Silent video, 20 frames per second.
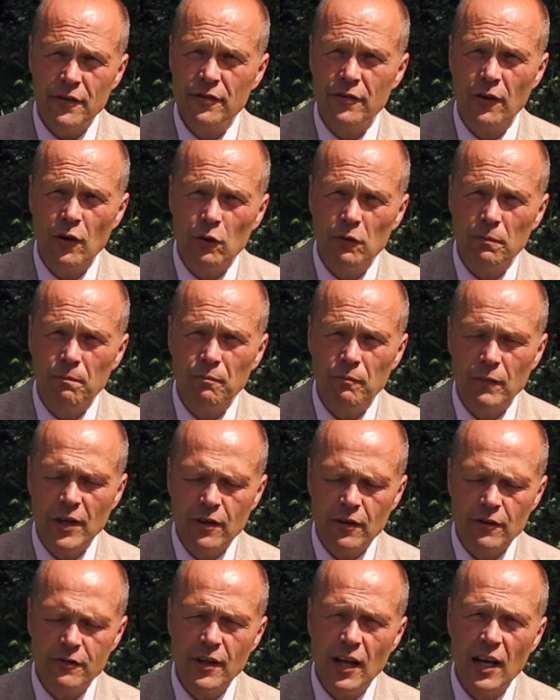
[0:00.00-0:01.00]
sole,
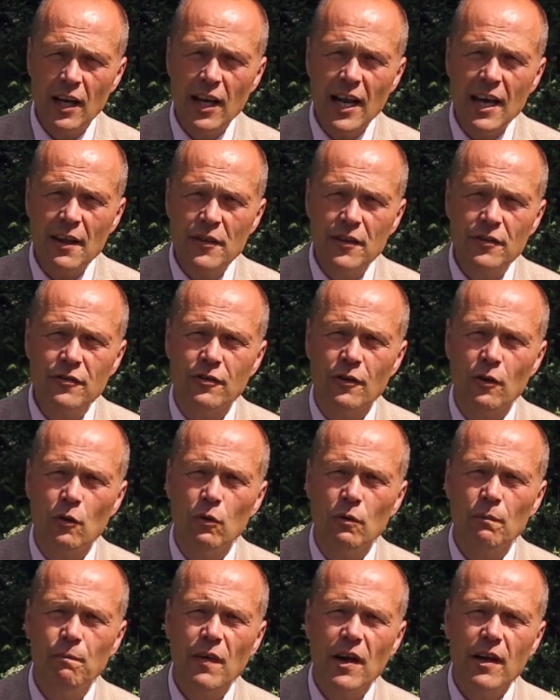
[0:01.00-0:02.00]
because the leather
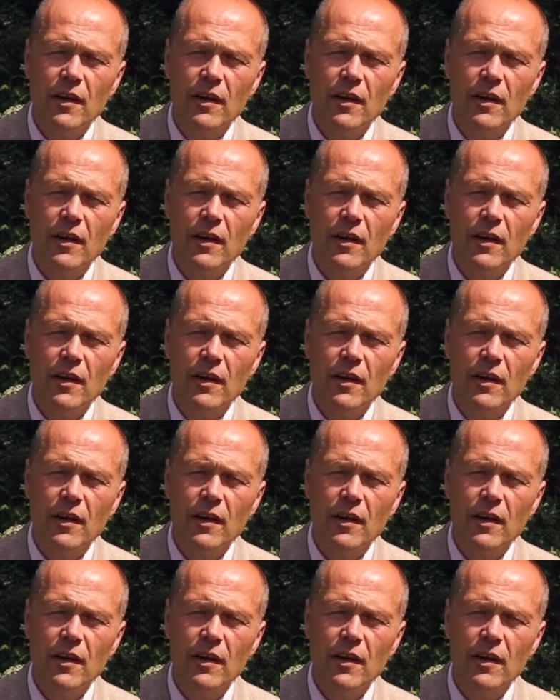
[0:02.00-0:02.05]
sole